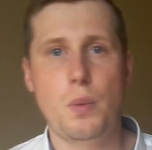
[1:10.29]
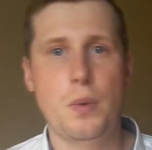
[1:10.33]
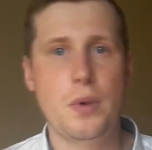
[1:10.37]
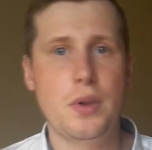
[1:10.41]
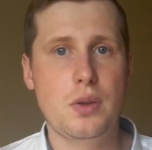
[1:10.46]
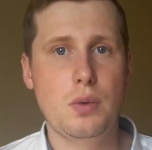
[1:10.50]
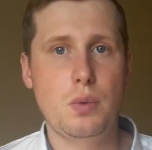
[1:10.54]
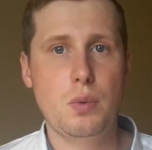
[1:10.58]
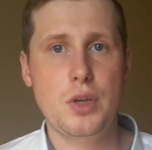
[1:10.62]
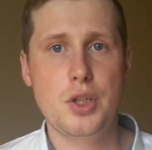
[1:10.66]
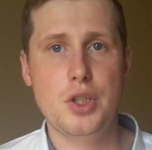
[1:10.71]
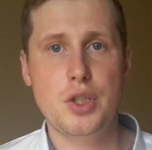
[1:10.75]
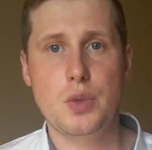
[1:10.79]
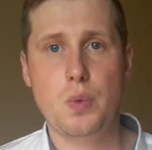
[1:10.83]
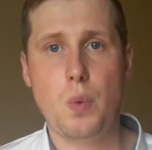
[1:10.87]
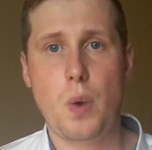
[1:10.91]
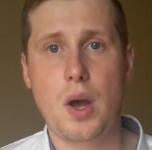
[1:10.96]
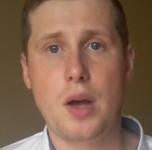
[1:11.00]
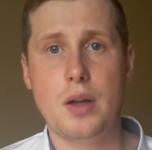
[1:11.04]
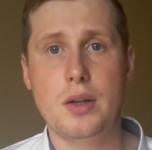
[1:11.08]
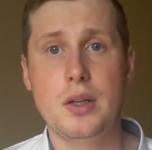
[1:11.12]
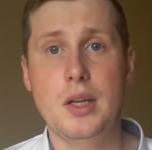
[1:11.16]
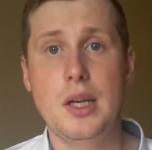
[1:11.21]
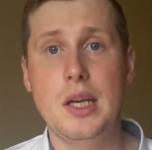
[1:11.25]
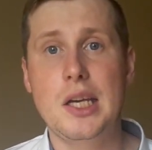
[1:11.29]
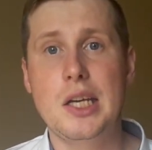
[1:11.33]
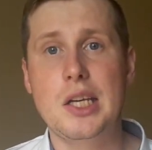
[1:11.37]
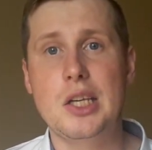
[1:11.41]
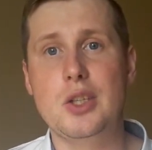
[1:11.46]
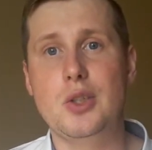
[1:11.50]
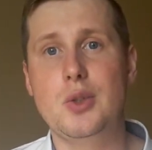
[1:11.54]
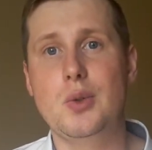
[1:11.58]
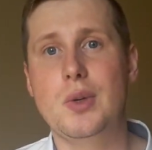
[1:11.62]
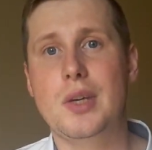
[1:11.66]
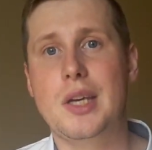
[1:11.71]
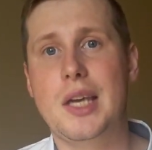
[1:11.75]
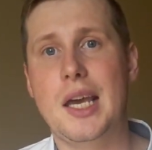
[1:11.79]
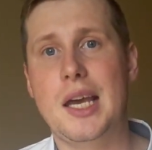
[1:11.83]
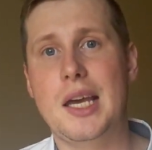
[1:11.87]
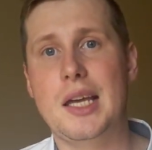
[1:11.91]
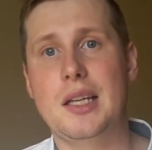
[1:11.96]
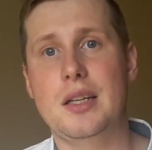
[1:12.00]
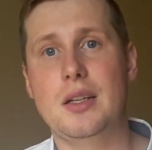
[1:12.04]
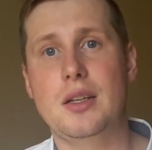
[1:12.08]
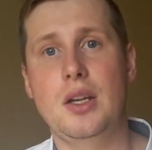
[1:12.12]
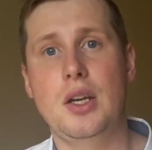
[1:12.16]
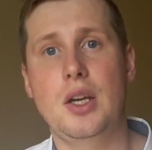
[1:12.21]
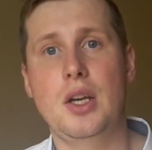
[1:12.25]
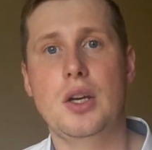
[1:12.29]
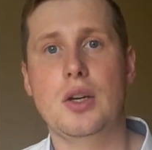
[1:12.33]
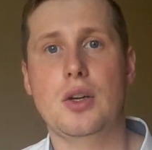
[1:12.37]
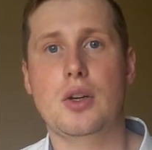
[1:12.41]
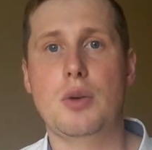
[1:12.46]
with which one you can